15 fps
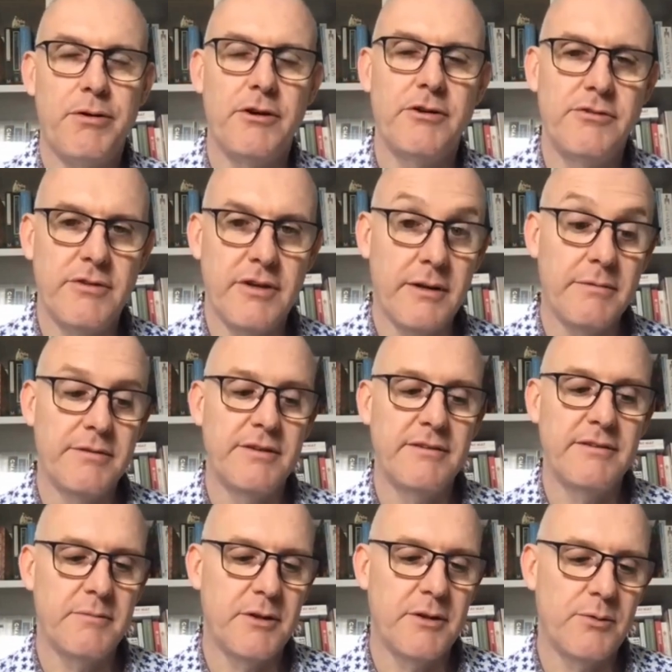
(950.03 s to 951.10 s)
a
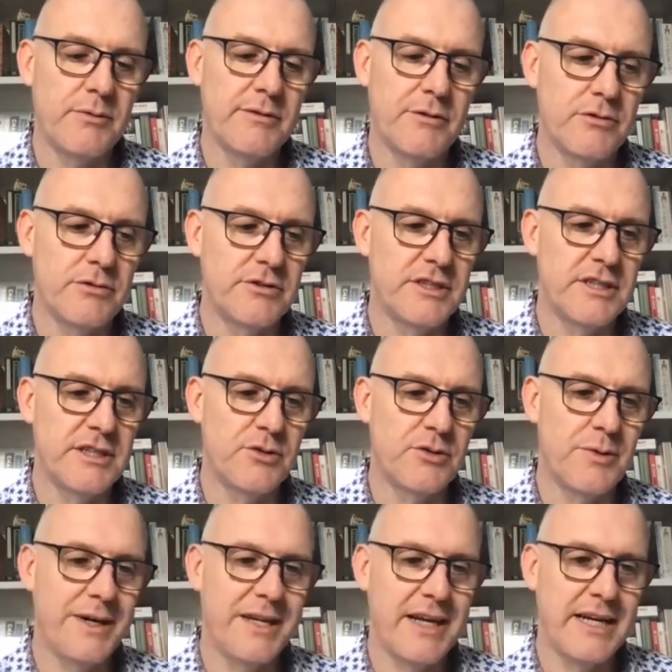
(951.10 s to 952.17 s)
system that was launched in
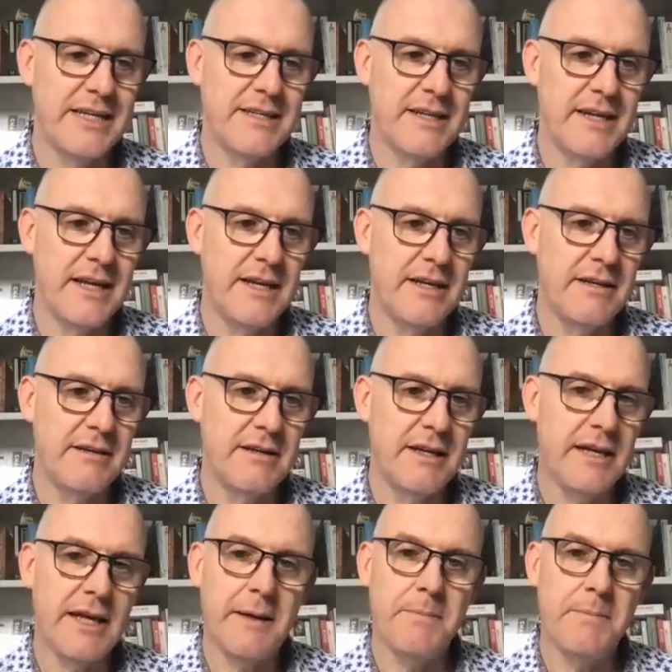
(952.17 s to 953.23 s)

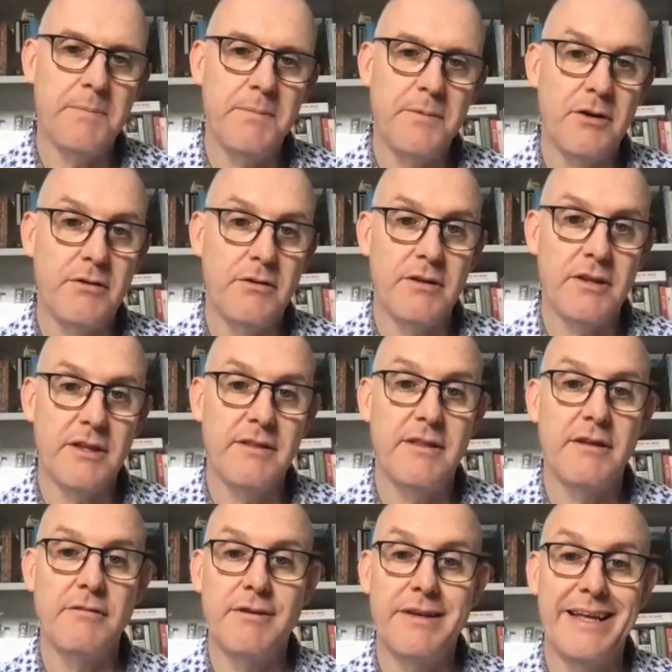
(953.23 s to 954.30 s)
2018,
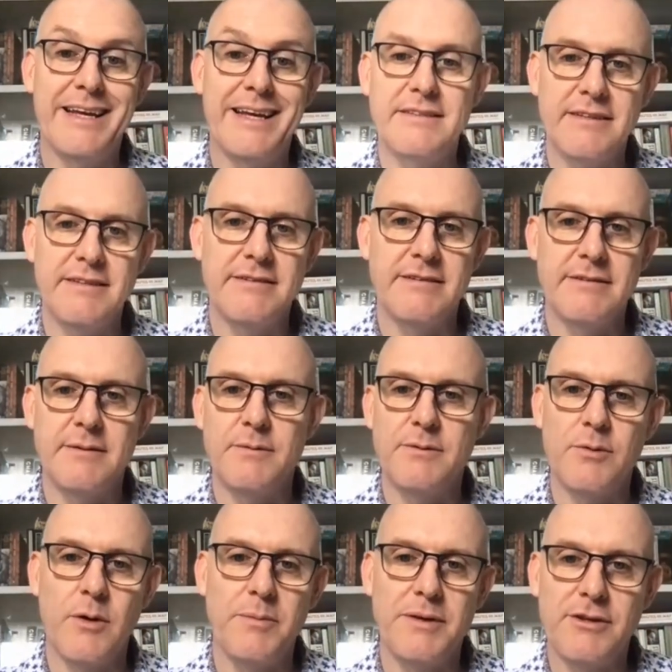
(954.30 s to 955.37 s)
the legacy
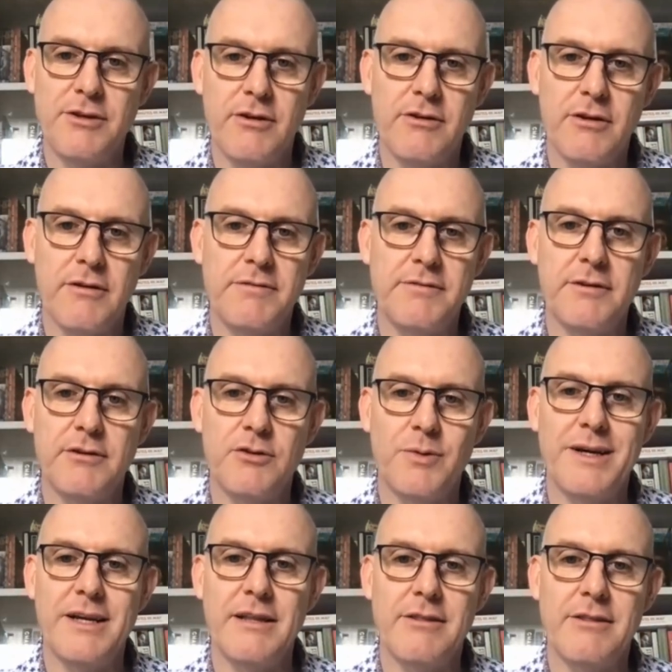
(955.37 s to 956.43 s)
systems won't be turned off till
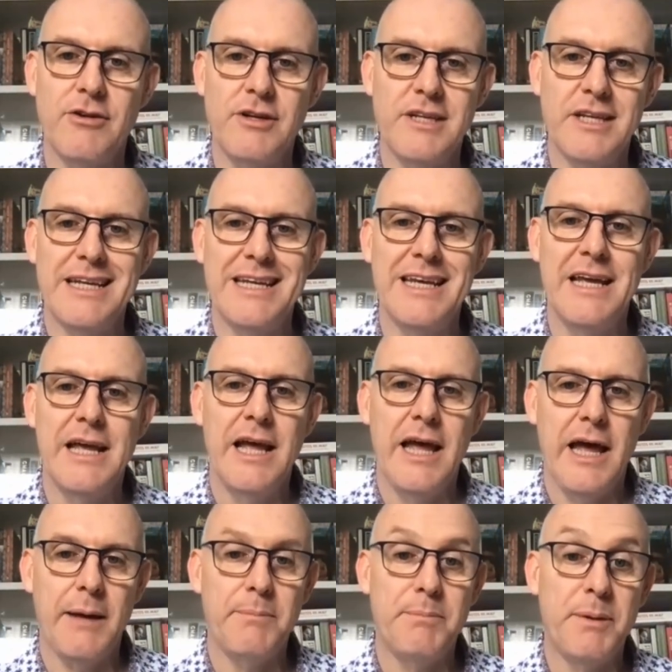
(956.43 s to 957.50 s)
2030,
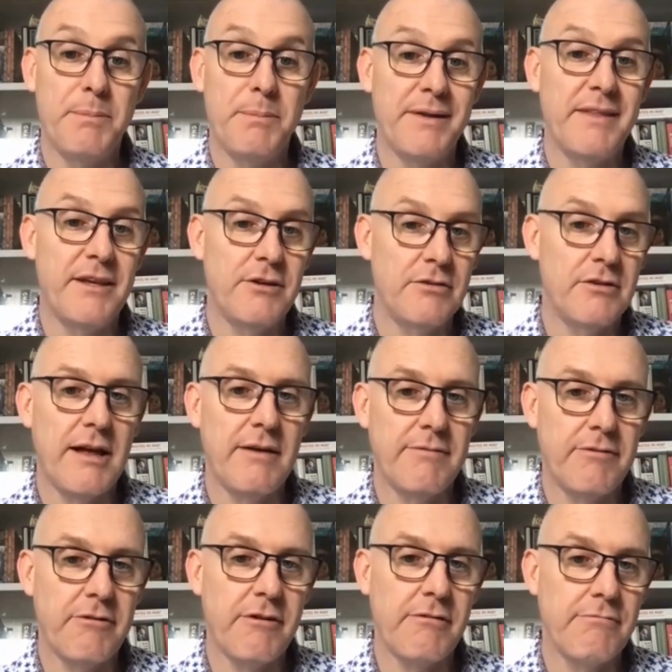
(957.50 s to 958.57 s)
but by then you'll
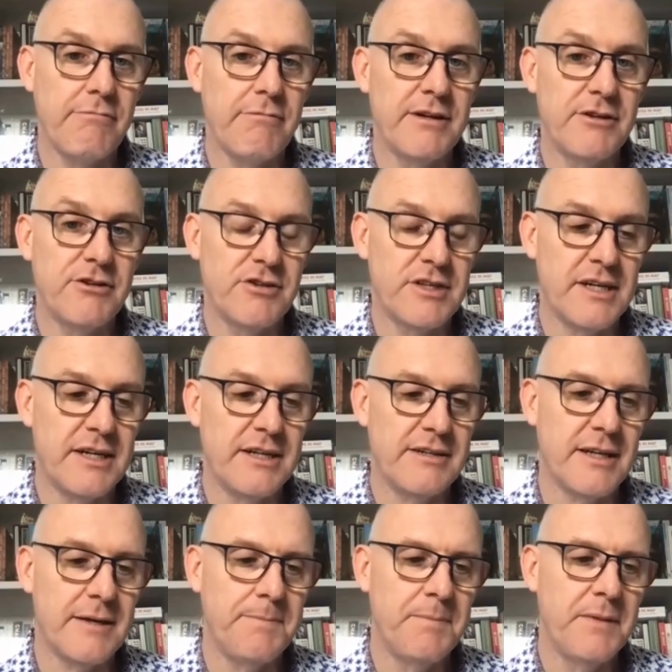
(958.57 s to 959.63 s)
have very rich
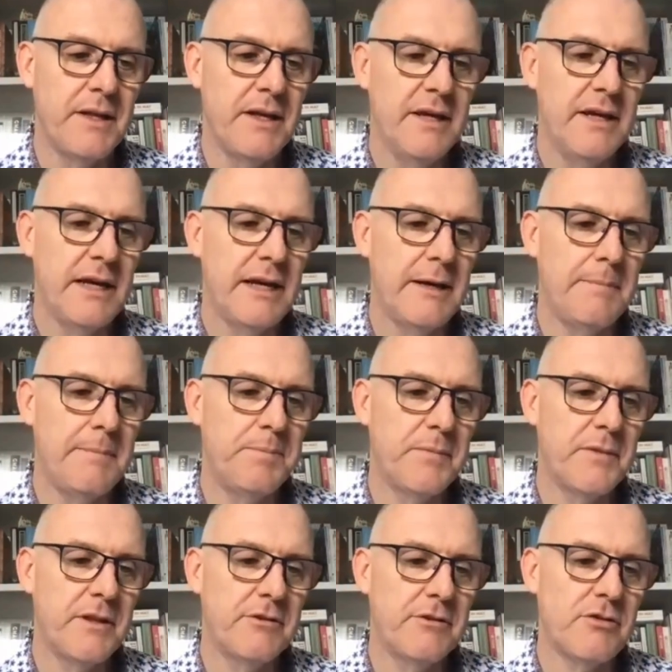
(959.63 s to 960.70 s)
data.
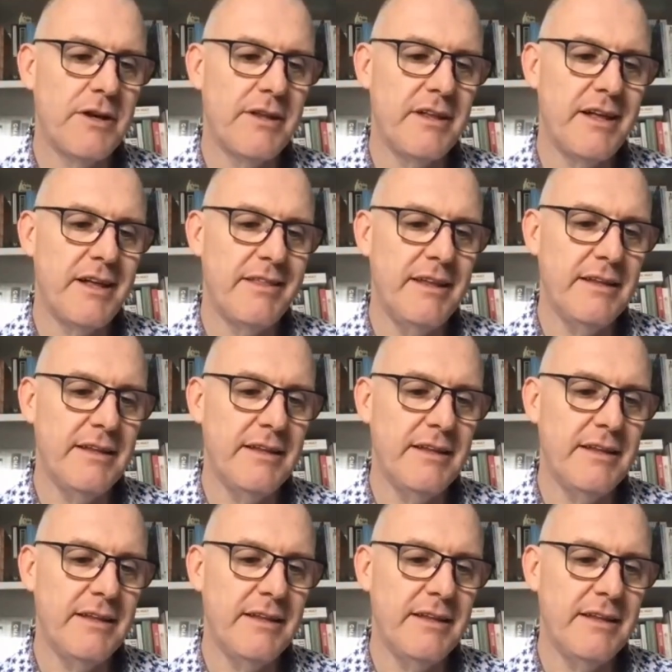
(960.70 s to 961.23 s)
So I